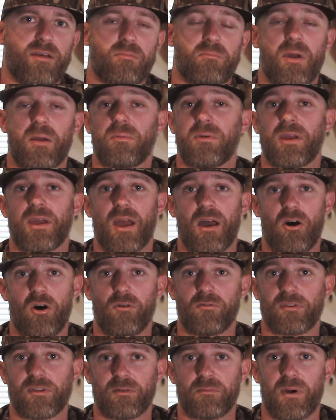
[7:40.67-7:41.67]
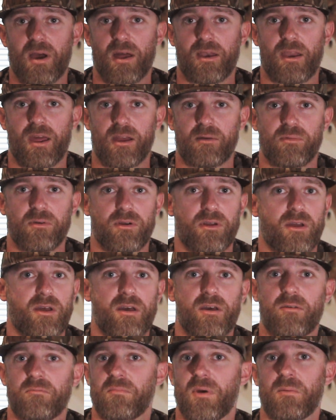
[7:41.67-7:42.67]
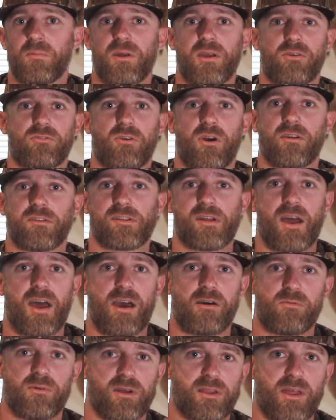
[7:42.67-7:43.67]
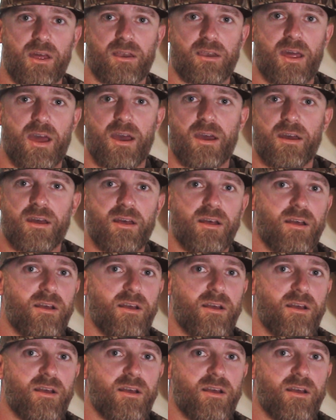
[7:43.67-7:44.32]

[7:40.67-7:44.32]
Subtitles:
Maybe he got harvested by a neighbor. Maybe he crossed the highway that night